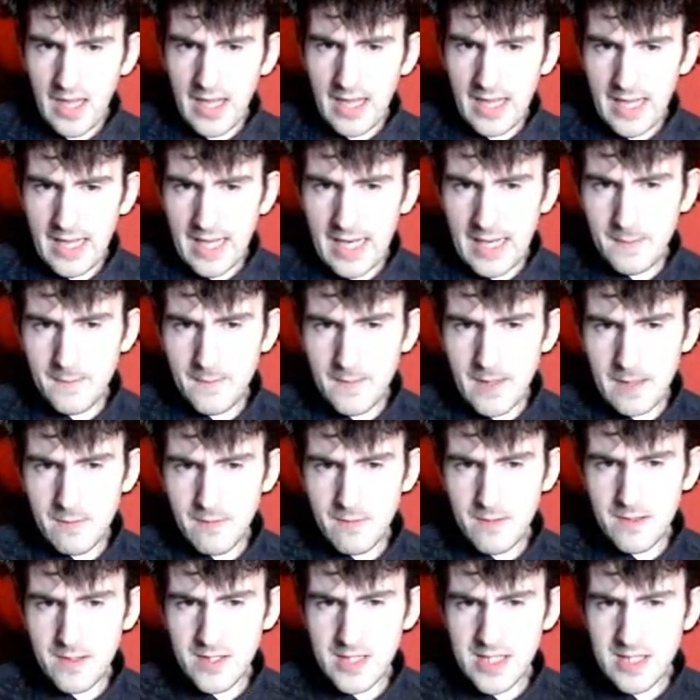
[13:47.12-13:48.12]

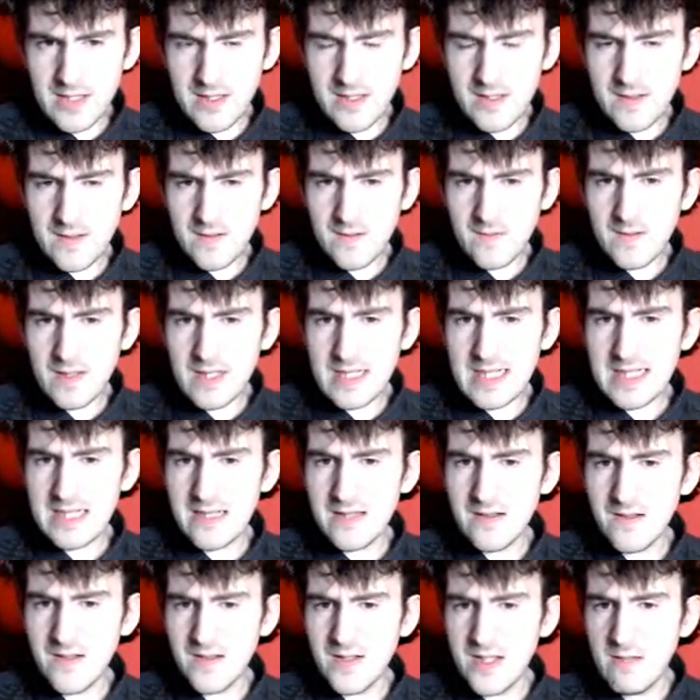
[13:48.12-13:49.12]
I'm not too sure what
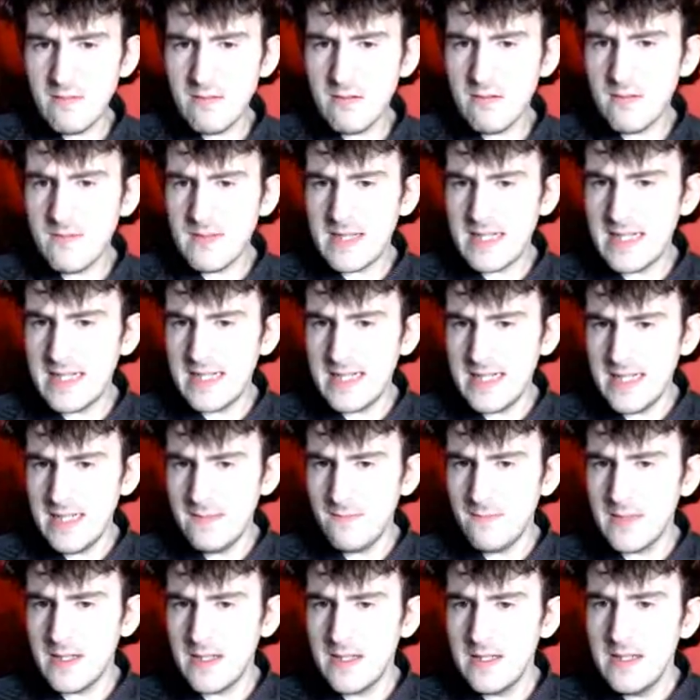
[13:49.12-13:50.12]
that's got to do with the rebellion.
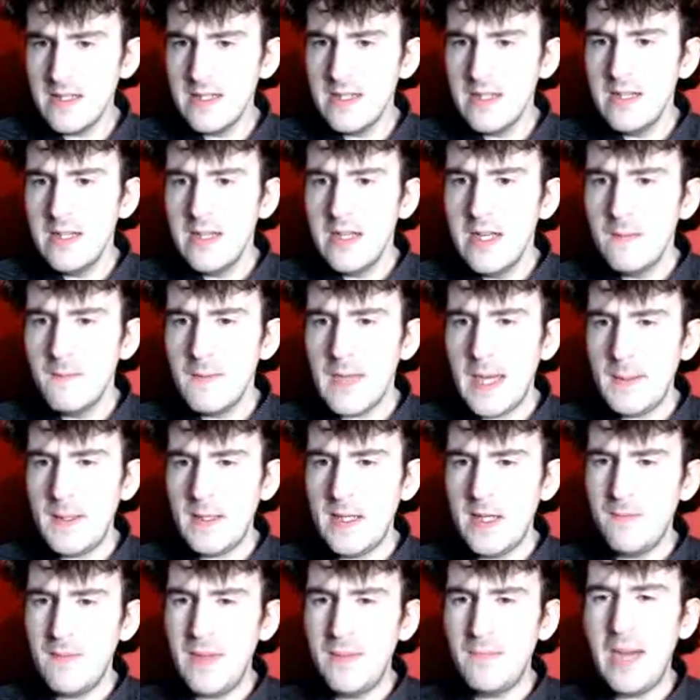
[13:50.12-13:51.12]
It might
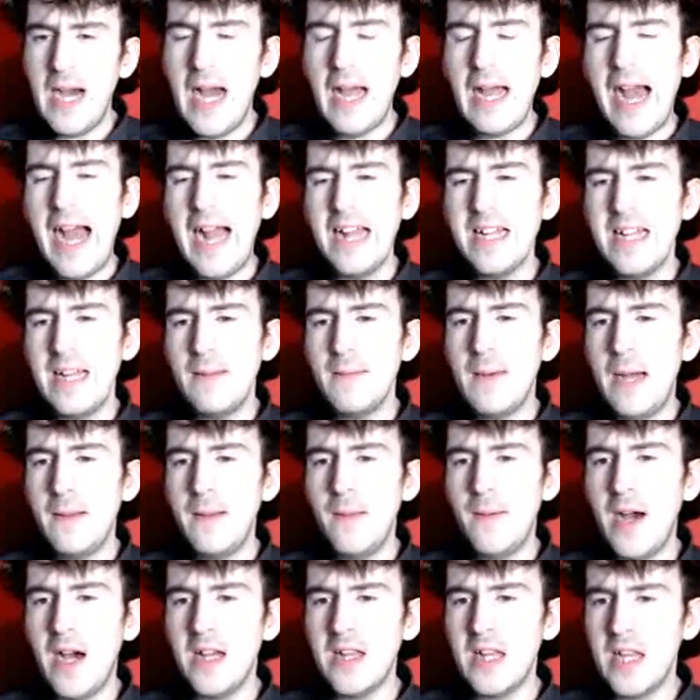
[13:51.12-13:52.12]
be part
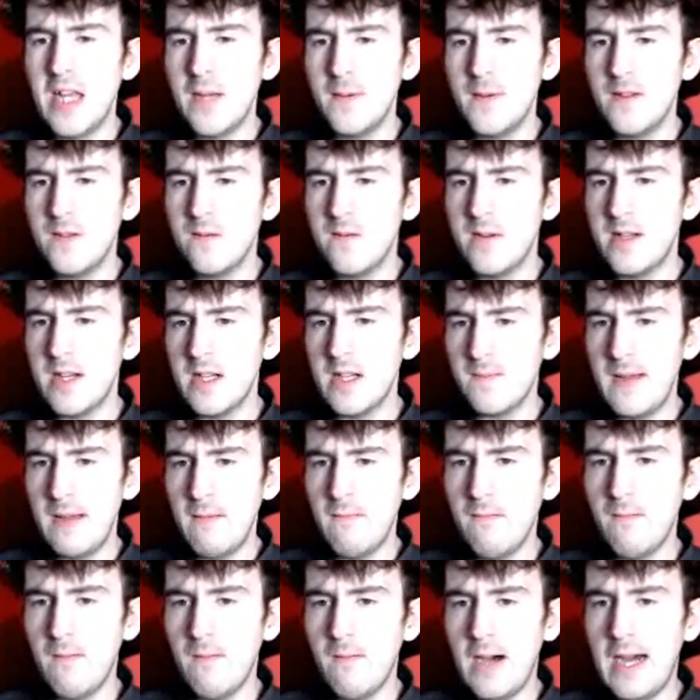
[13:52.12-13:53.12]
of the cover story to
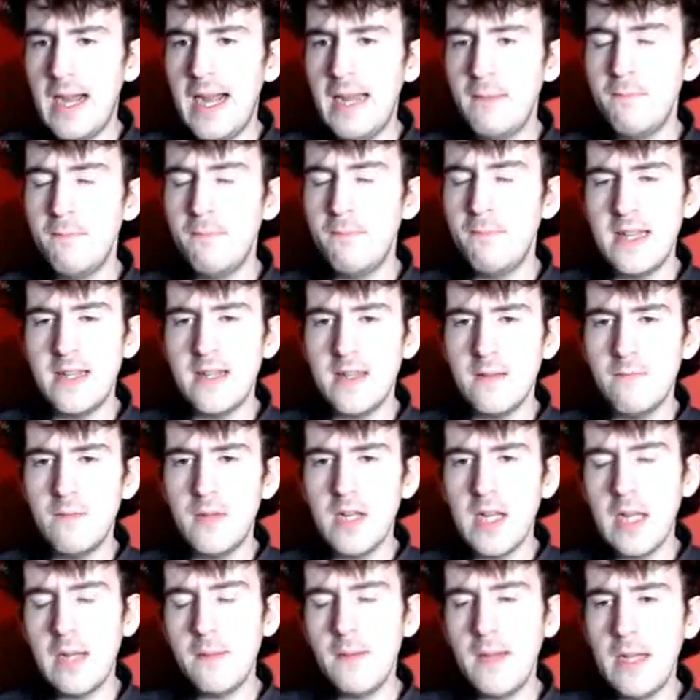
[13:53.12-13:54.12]
explain why bits of
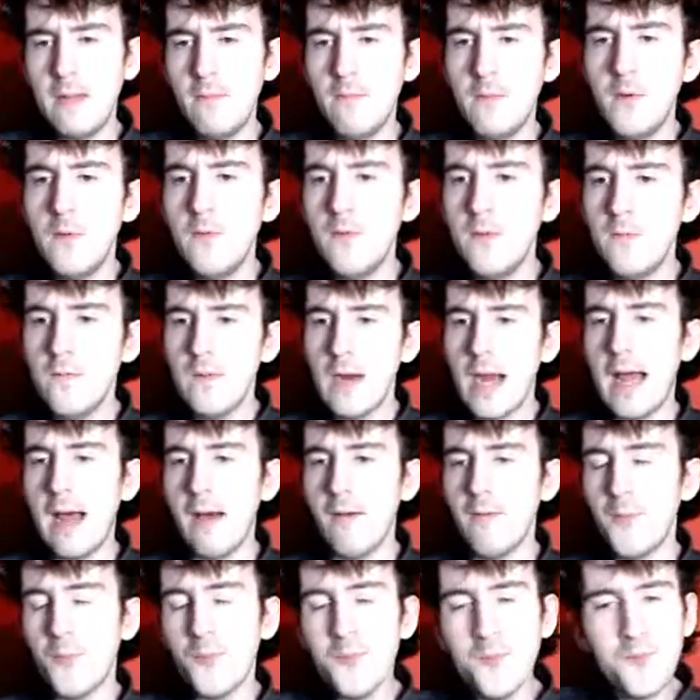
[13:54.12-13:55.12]
money are being moved
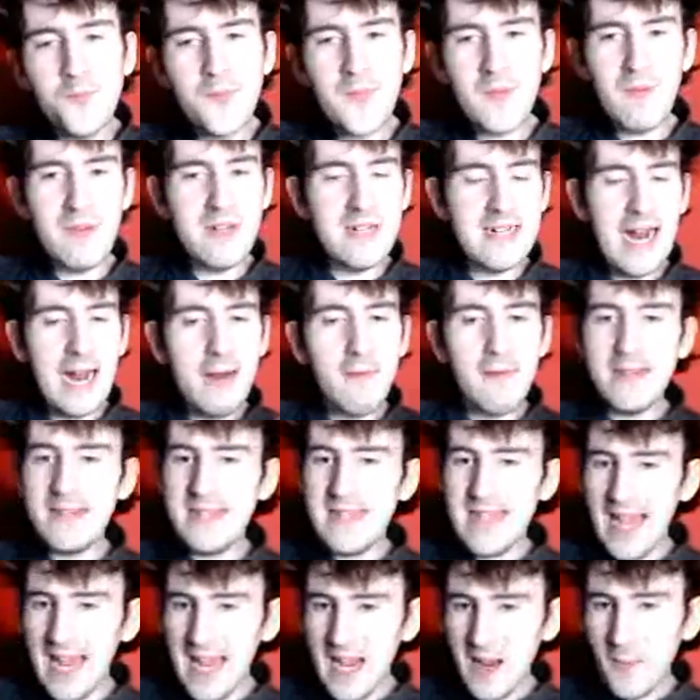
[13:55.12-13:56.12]
around for
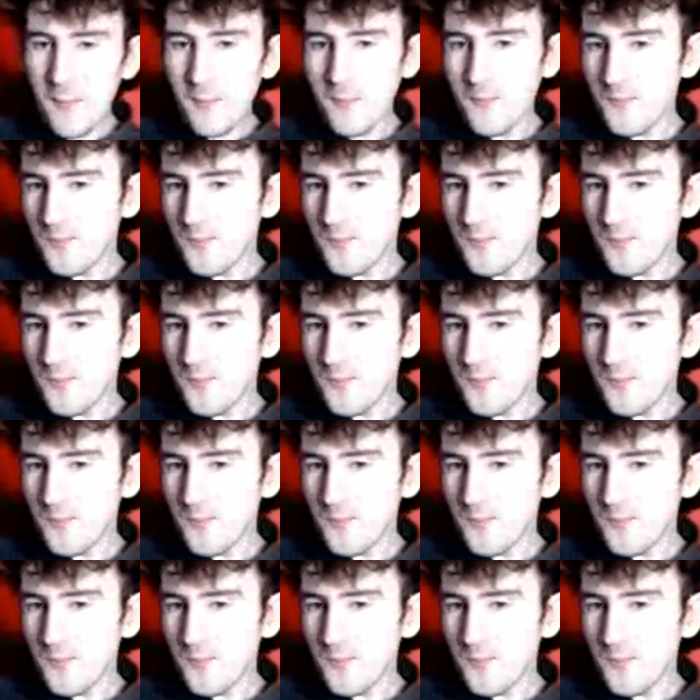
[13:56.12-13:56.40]
charity.